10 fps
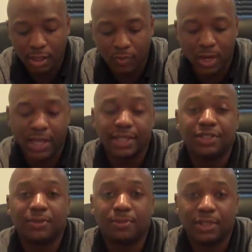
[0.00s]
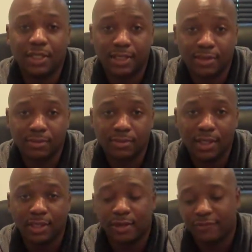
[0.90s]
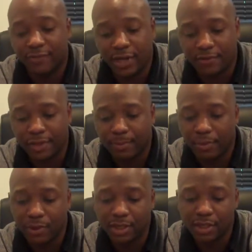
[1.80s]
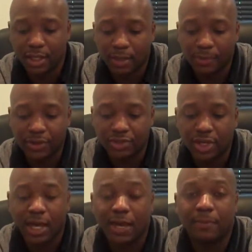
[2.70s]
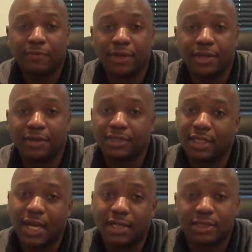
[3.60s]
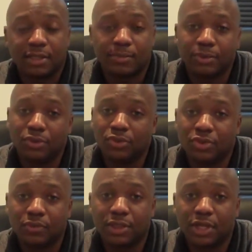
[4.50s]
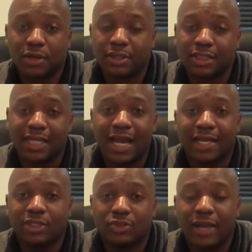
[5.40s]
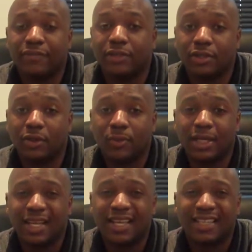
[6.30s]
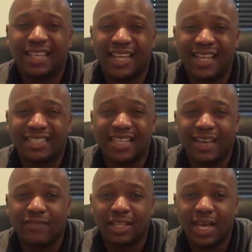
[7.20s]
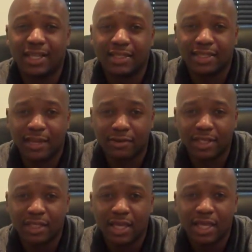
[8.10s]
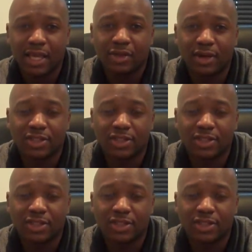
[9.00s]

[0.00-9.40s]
And why HMPS? And then very important because your operator is the guy that's going to produce you returns, the guy that you have to deal with, that has to have a lot of integrity. In